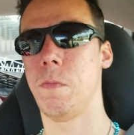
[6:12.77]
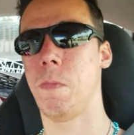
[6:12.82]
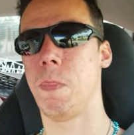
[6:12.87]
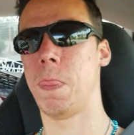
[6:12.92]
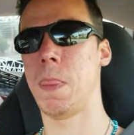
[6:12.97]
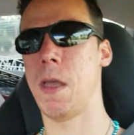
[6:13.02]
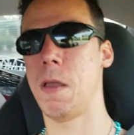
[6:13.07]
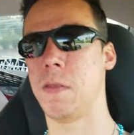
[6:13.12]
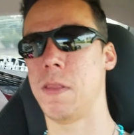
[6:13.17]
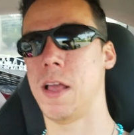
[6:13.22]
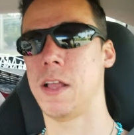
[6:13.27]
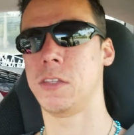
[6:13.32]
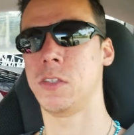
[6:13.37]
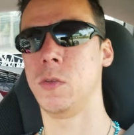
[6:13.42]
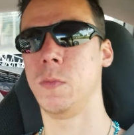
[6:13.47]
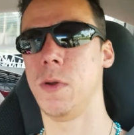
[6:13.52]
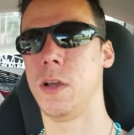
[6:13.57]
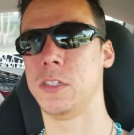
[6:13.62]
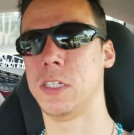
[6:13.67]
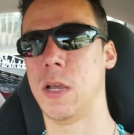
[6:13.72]
not too
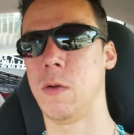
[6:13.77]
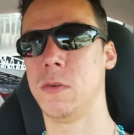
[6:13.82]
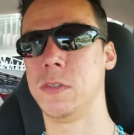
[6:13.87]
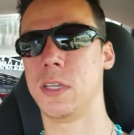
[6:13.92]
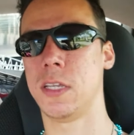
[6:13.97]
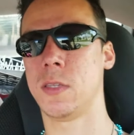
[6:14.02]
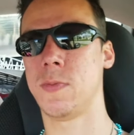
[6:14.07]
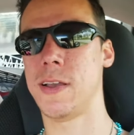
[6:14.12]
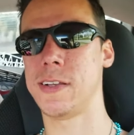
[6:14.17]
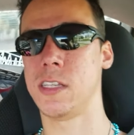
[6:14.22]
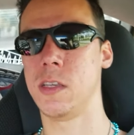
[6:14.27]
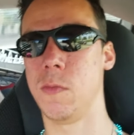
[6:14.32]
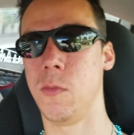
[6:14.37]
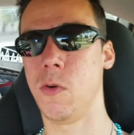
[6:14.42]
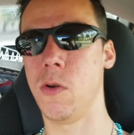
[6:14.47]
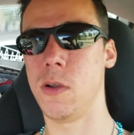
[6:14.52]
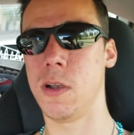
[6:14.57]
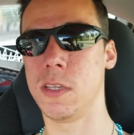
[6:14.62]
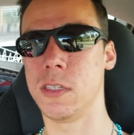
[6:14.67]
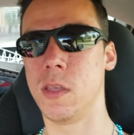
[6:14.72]
much. I was expecting
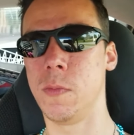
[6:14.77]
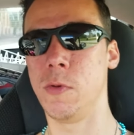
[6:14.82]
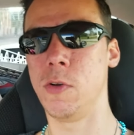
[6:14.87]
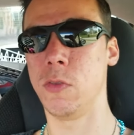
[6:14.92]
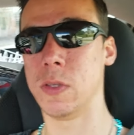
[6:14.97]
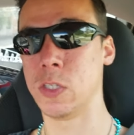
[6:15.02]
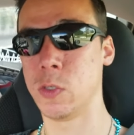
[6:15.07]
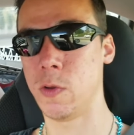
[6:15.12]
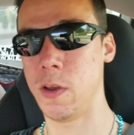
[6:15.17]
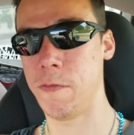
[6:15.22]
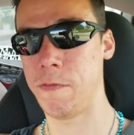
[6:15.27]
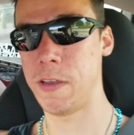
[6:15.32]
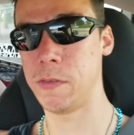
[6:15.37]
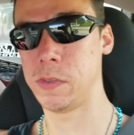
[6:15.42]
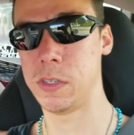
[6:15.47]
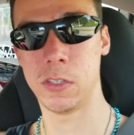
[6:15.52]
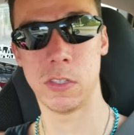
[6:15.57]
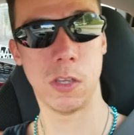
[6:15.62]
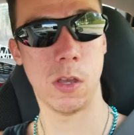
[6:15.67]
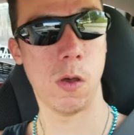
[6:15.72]
more because the booth is
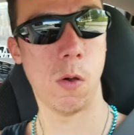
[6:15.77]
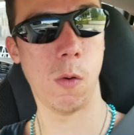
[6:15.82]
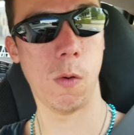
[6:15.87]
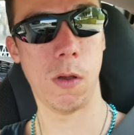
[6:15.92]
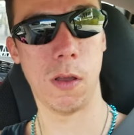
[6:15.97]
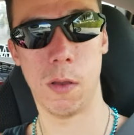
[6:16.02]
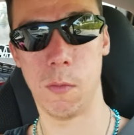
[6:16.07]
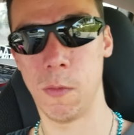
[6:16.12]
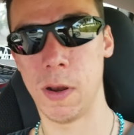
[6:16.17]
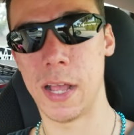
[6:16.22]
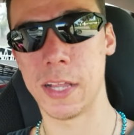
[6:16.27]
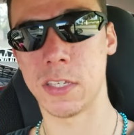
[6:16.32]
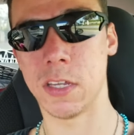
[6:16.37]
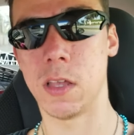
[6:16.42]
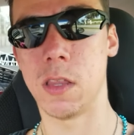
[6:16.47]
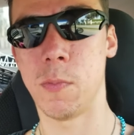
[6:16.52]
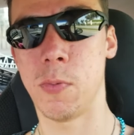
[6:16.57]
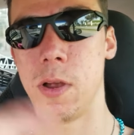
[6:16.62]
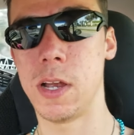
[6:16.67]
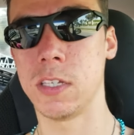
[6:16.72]
350. So when I saw
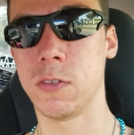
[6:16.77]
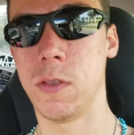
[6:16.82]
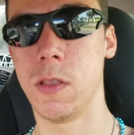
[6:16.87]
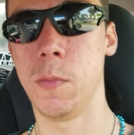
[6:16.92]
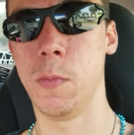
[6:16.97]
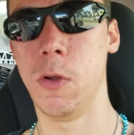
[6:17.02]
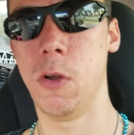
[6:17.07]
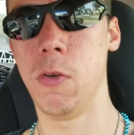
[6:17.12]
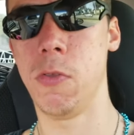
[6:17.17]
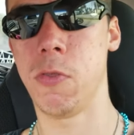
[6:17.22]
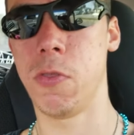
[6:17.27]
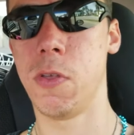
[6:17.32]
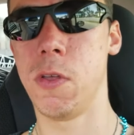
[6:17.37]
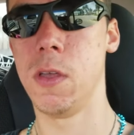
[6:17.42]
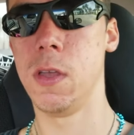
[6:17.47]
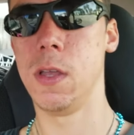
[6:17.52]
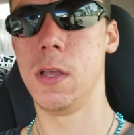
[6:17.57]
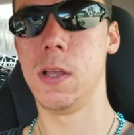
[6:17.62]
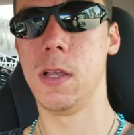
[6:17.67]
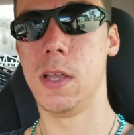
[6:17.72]
the price for the booth,
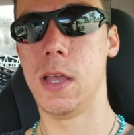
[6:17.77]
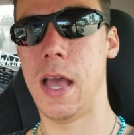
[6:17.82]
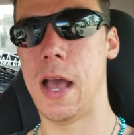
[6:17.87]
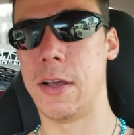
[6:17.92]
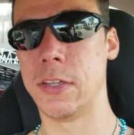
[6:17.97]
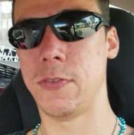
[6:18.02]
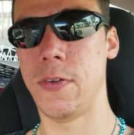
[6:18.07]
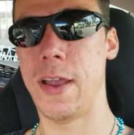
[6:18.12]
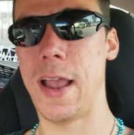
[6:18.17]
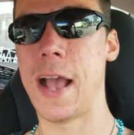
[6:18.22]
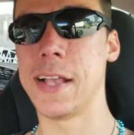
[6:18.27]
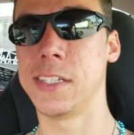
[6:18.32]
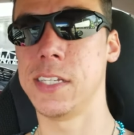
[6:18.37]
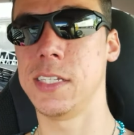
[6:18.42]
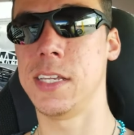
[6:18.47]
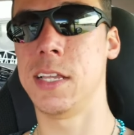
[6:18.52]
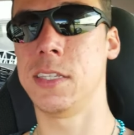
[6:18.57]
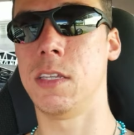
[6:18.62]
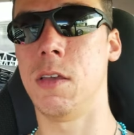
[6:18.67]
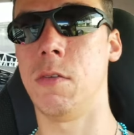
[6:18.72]
I was very
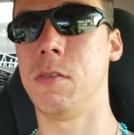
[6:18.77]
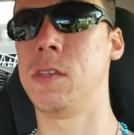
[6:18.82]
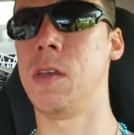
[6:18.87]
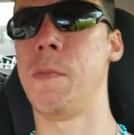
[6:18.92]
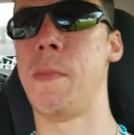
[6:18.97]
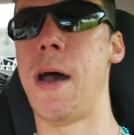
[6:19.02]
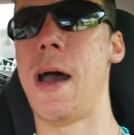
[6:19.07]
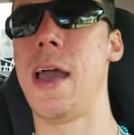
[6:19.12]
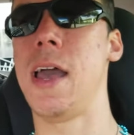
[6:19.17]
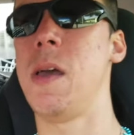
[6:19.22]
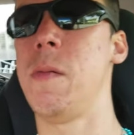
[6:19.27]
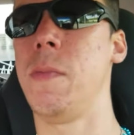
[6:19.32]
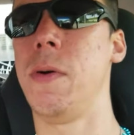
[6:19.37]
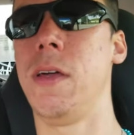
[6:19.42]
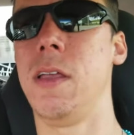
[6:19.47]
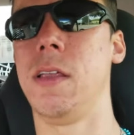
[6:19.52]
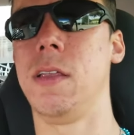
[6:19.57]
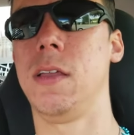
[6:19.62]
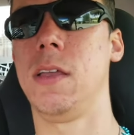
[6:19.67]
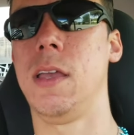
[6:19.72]
hesitant to buy it.
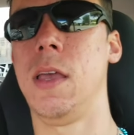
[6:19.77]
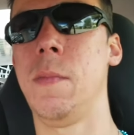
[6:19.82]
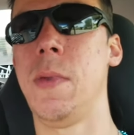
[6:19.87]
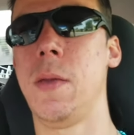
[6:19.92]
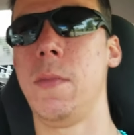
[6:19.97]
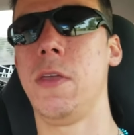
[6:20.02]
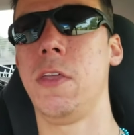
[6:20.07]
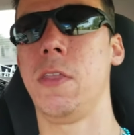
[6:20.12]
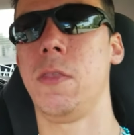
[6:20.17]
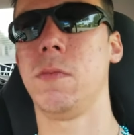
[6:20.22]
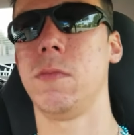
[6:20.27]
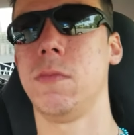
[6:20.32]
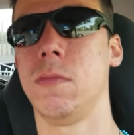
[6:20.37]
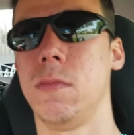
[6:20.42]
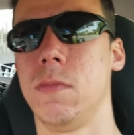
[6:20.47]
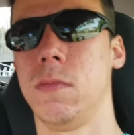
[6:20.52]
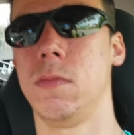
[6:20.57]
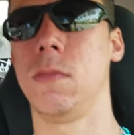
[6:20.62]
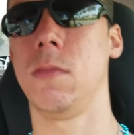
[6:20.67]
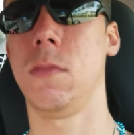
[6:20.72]
But it made me.
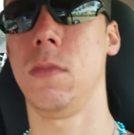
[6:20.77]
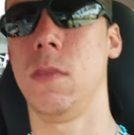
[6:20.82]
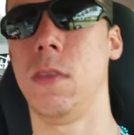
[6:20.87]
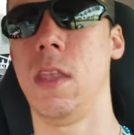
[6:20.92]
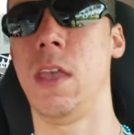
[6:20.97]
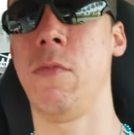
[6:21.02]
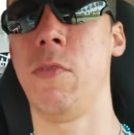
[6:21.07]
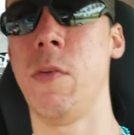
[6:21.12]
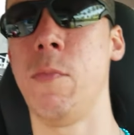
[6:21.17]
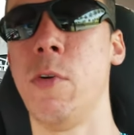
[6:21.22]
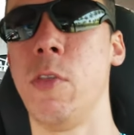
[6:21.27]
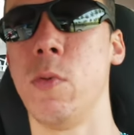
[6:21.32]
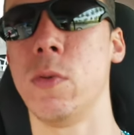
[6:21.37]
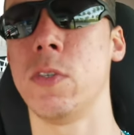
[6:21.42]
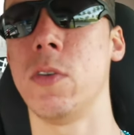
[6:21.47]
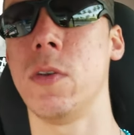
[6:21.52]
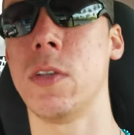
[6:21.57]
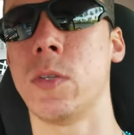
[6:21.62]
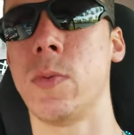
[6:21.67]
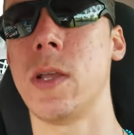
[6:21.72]
If the booth was
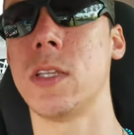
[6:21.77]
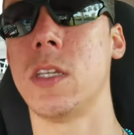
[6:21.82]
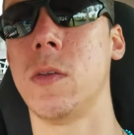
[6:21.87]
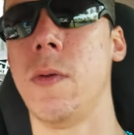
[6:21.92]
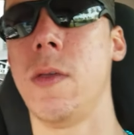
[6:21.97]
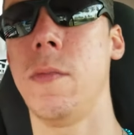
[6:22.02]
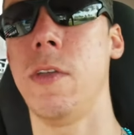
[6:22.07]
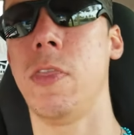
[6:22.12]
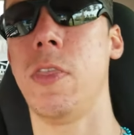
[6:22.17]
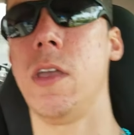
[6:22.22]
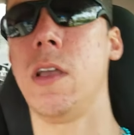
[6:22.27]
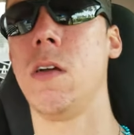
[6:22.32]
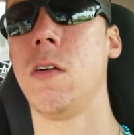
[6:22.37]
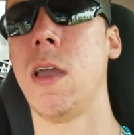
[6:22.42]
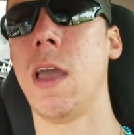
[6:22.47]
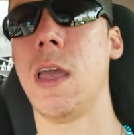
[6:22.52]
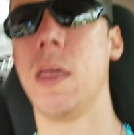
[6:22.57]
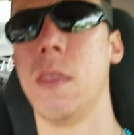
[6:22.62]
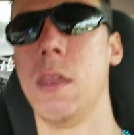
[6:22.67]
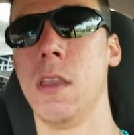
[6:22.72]
so expensive, it made me think,
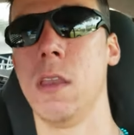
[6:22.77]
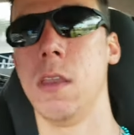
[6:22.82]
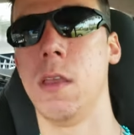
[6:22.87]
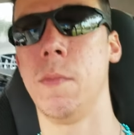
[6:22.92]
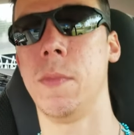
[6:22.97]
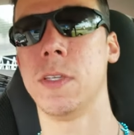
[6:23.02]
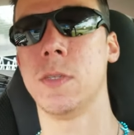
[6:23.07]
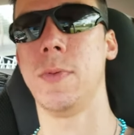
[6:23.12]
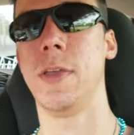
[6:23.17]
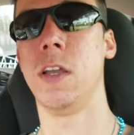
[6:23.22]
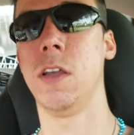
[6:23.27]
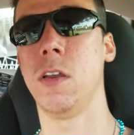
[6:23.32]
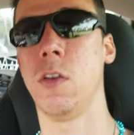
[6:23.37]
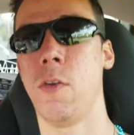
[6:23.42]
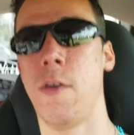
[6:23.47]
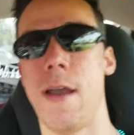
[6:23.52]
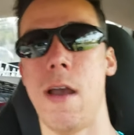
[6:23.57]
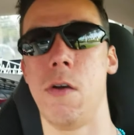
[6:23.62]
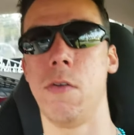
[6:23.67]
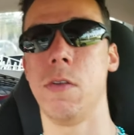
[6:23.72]
okay, then it must be a good
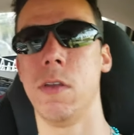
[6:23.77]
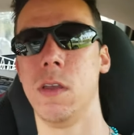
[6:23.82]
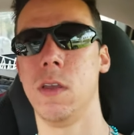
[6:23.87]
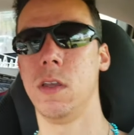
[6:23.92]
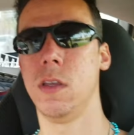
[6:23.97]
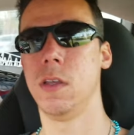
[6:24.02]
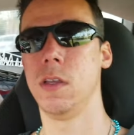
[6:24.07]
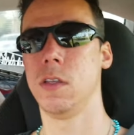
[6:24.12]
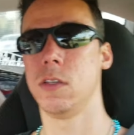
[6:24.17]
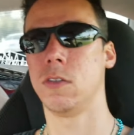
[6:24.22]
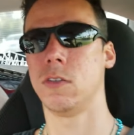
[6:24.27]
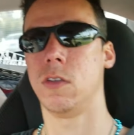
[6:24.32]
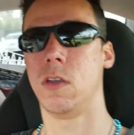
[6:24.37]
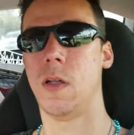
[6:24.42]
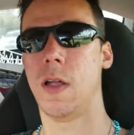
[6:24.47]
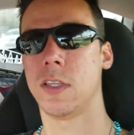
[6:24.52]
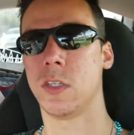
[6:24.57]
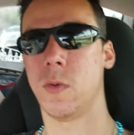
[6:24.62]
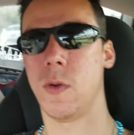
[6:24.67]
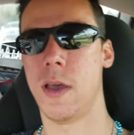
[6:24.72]
crowd. So
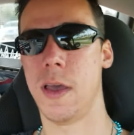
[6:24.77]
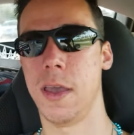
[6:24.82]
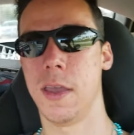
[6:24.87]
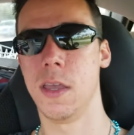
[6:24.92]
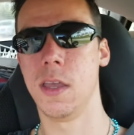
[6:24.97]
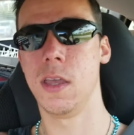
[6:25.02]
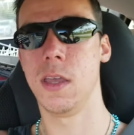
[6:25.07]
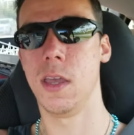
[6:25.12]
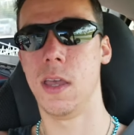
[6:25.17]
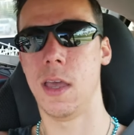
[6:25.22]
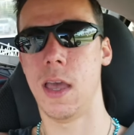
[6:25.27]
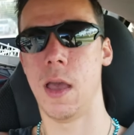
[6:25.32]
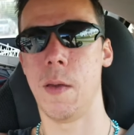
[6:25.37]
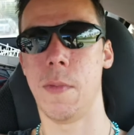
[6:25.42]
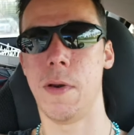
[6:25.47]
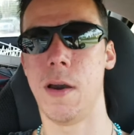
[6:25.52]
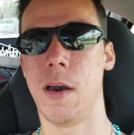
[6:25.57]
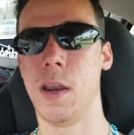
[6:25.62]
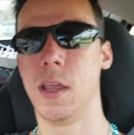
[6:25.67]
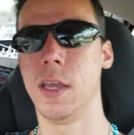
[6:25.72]
that's why I
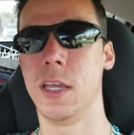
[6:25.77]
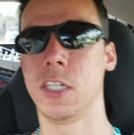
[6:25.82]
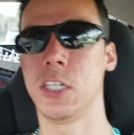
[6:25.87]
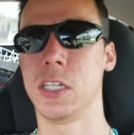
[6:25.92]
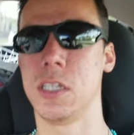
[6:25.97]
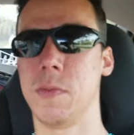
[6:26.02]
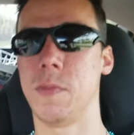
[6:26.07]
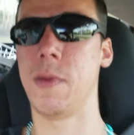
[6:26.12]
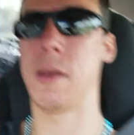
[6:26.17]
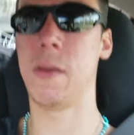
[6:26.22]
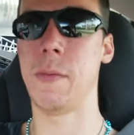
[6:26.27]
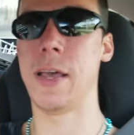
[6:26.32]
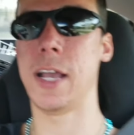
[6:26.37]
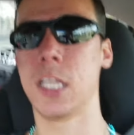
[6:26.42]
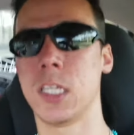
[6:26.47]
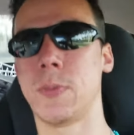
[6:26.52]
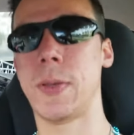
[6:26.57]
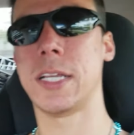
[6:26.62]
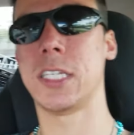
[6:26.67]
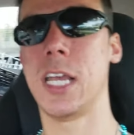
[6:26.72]
bought it. It's just my
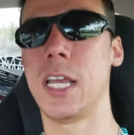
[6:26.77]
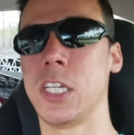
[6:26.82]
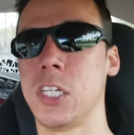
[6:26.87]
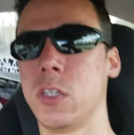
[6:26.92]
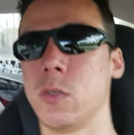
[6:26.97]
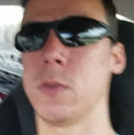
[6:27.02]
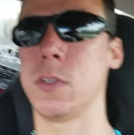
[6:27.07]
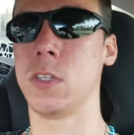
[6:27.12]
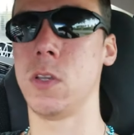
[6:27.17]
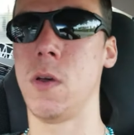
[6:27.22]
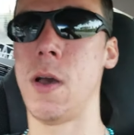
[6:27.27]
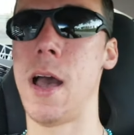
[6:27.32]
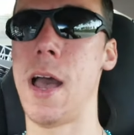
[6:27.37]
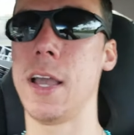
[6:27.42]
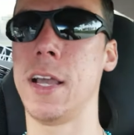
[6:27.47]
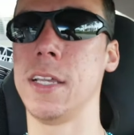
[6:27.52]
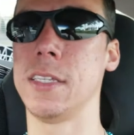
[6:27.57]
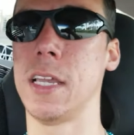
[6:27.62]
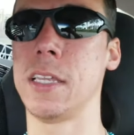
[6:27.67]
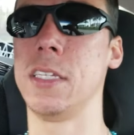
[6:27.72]
expectations were so high
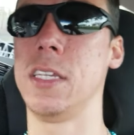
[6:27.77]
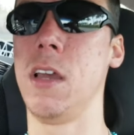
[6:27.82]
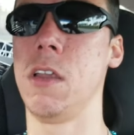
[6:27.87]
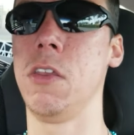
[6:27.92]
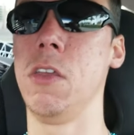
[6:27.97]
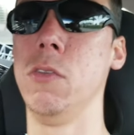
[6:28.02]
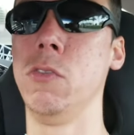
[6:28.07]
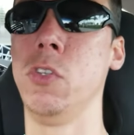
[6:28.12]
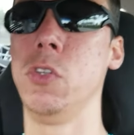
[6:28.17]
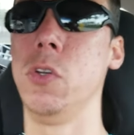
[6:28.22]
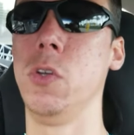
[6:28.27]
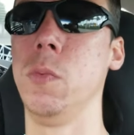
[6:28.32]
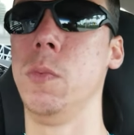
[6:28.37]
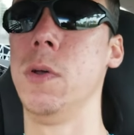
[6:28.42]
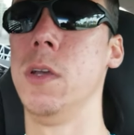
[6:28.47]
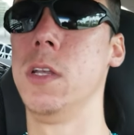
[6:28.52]
because I see on YouTube.